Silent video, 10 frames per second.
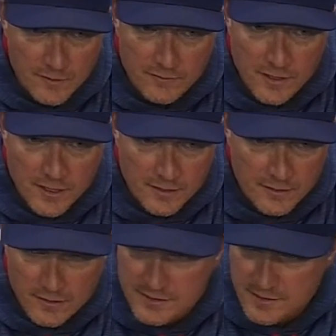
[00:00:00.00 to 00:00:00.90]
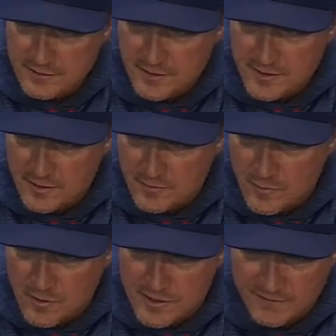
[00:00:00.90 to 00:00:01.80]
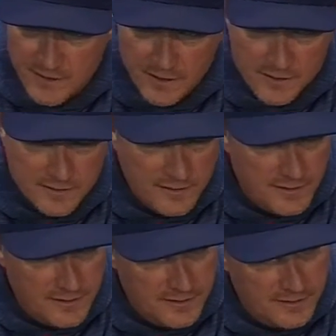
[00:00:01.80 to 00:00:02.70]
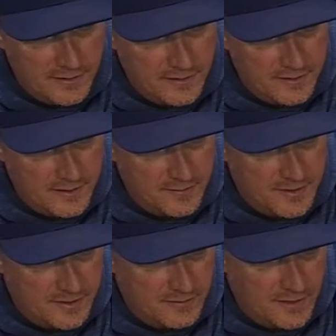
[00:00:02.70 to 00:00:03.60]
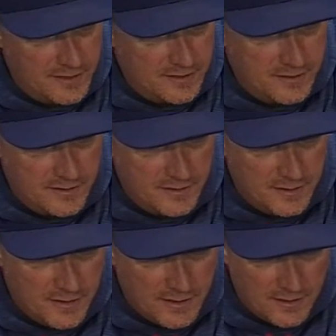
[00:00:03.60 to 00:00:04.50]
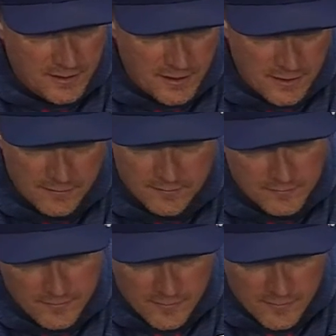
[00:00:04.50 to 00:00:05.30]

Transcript: We there is a, a certain margin of error in, in, in some situations, and um,